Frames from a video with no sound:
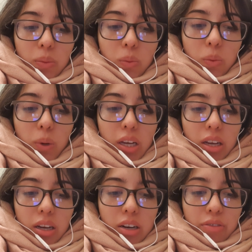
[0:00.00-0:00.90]

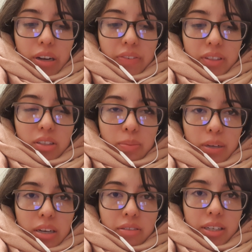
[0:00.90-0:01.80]
we arrived to
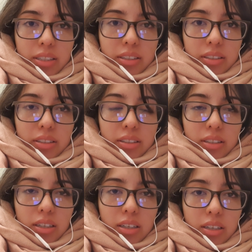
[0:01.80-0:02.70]
Paris
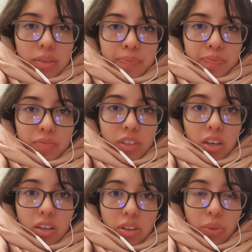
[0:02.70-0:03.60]
on
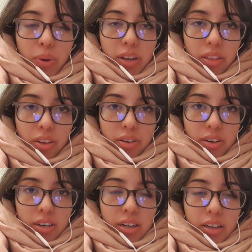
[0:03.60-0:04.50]
the
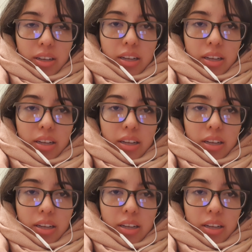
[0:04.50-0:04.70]
23rd,